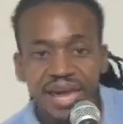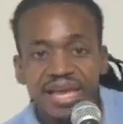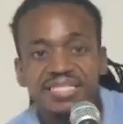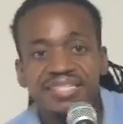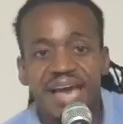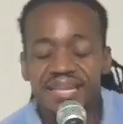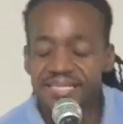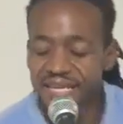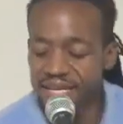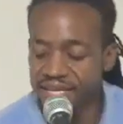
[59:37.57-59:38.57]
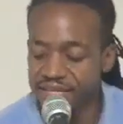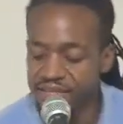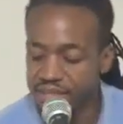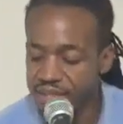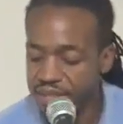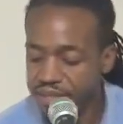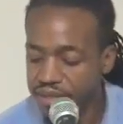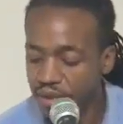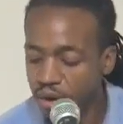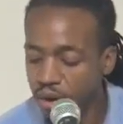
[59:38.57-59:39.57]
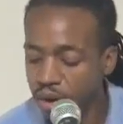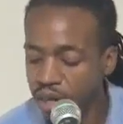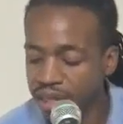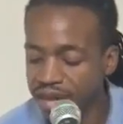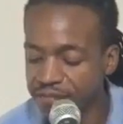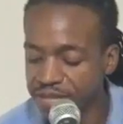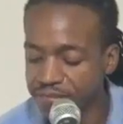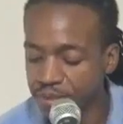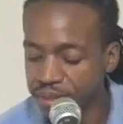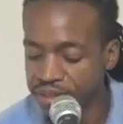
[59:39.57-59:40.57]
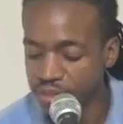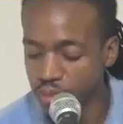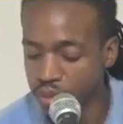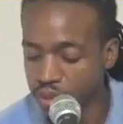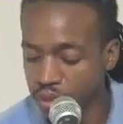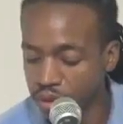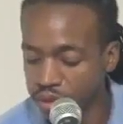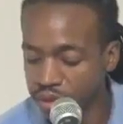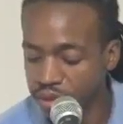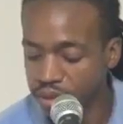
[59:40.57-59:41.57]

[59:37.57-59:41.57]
As sad as it is, there are a lot of people in this world,